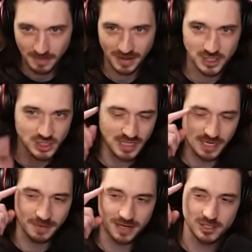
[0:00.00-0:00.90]
Just think
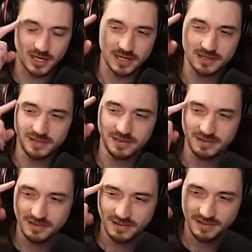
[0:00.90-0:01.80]
about it, chat.
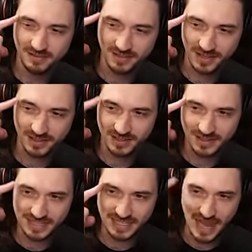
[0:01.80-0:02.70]
Think.
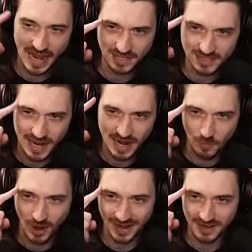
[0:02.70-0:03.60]
Did
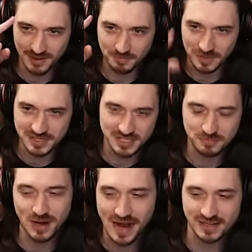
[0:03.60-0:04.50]
anti-white business
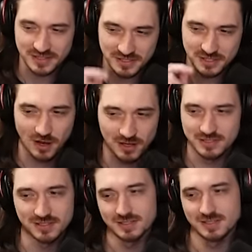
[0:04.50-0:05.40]
practices cause
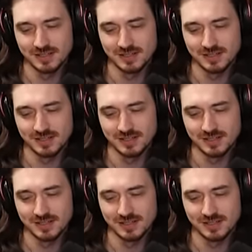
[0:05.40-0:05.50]
this?